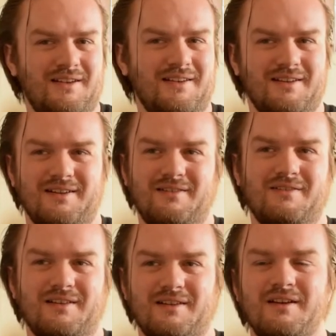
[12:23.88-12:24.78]
You know,
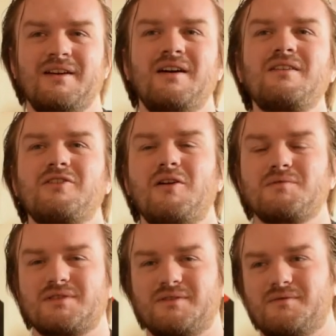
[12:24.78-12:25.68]
like,
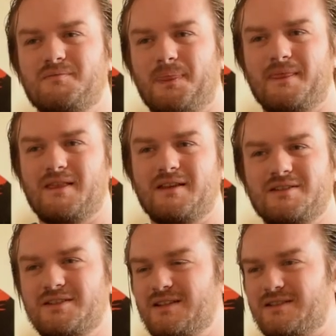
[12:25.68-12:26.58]
comes to this,
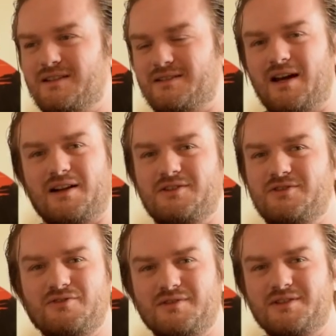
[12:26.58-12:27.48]
just his
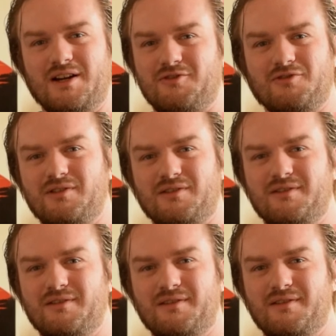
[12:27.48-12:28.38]
attitude in general.
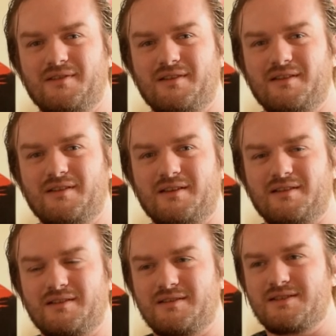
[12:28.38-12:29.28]
Like,
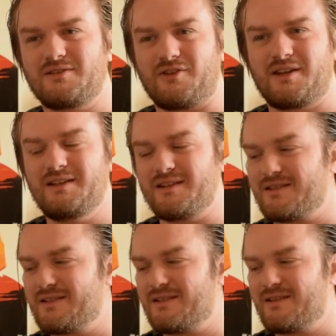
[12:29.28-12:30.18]
his
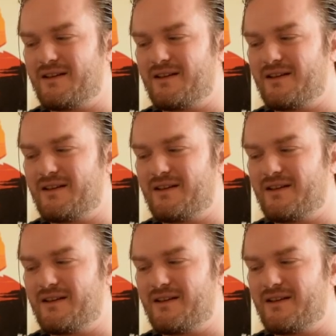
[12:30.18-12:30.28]
snarkiness.